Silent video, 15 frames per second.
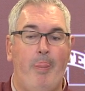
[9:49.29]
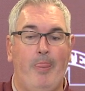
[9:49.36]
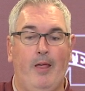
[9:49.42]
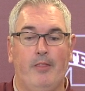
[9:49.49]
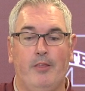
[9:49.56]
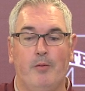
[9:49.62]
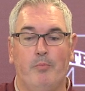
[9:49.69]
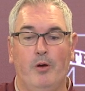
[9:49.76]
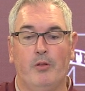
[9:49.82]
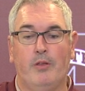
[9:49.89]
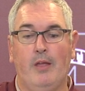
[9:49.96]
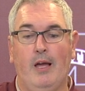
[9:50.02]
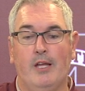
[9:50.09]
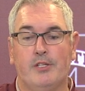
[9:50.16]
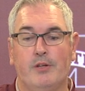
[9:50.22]
I think both
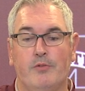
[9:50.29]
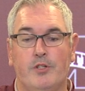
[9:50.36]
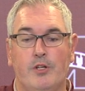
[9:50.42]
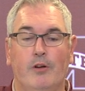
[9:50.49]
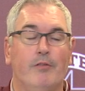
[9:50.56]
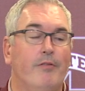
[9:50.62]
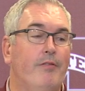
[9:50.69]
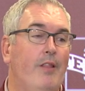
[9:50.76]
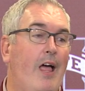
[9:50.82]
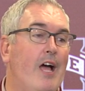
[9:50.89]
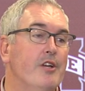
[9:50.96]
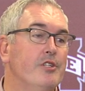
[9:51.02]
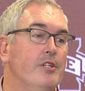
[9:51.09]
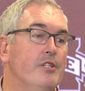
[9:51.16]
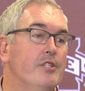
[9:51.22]
guys have shown
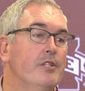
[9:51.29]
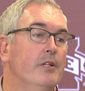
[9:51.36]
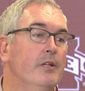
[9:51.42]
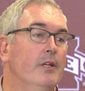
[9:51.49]
flashes